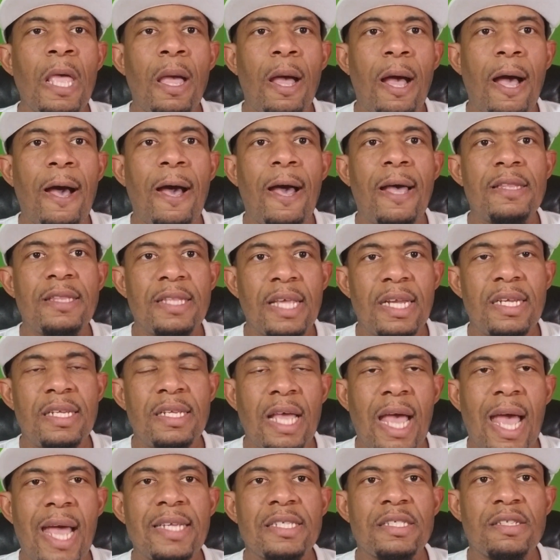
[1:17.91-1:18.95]
Then
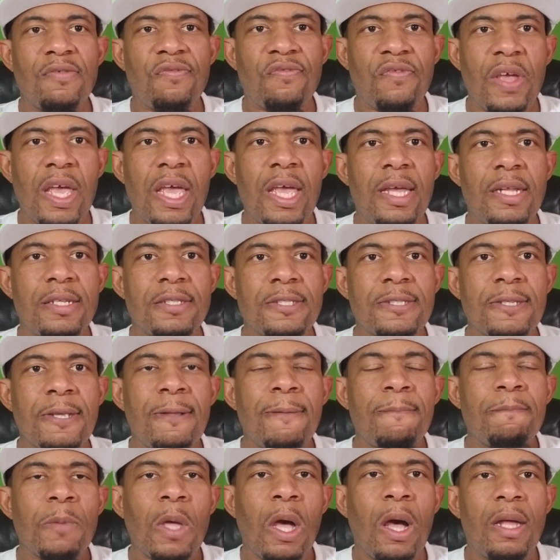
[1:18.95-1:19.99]
he asked the fans.
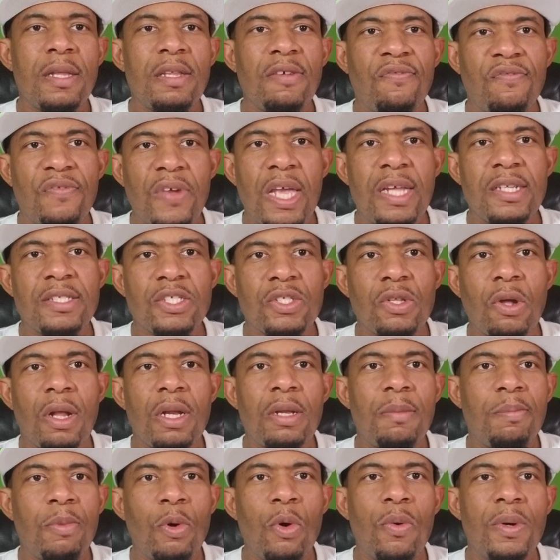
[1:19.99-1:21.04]
The fans
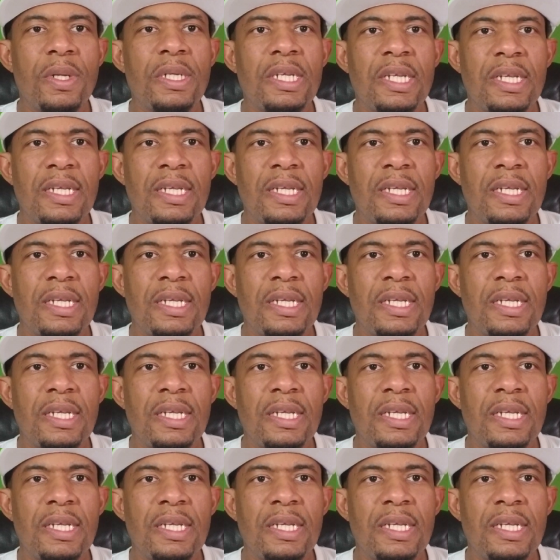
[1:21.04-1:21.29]
started booing,